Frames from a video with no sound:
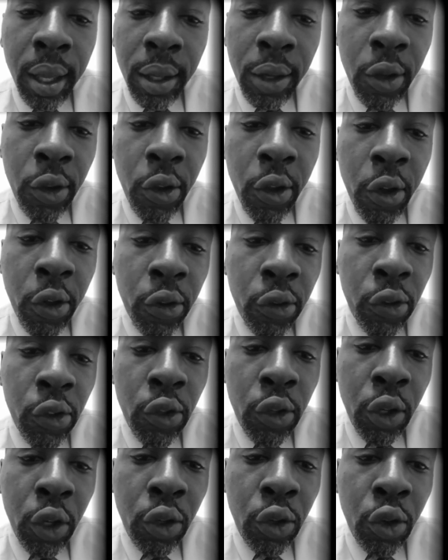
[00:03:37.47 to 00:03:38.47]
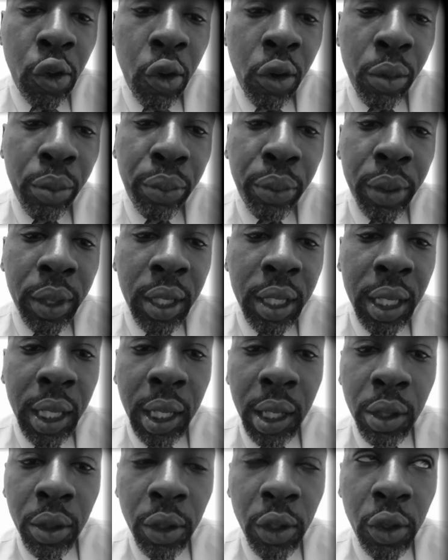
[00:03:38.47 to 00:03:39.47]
You know, you, you go to Brazil,